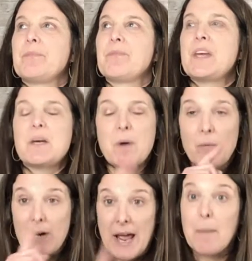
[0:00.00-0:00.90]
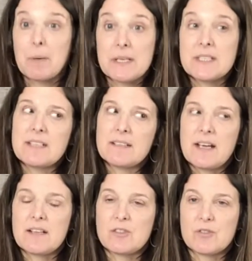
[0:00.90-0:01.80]
think about what happened,
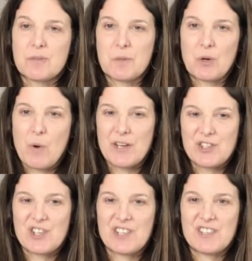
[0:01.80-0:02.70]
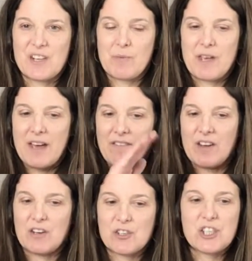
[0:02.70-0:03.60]
answer some of the questions that we have
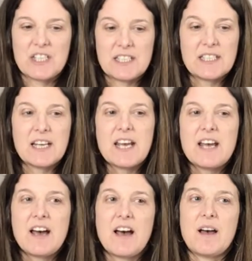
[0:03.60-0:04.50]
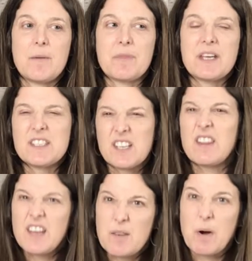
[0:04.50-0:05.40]
on our sheet, things to
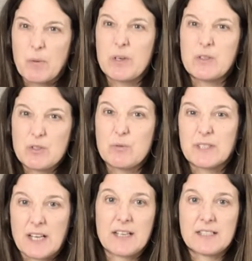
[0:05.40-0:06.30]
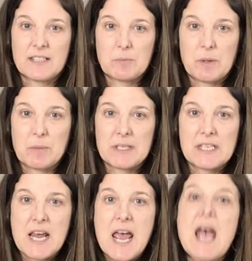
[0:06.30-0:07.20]
think about when you do a science experiment,
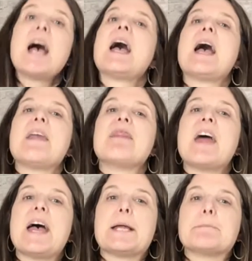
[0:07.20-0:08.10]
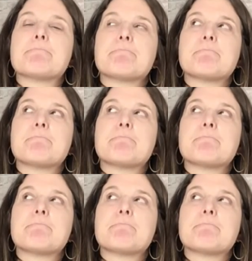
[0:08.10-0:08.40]
and then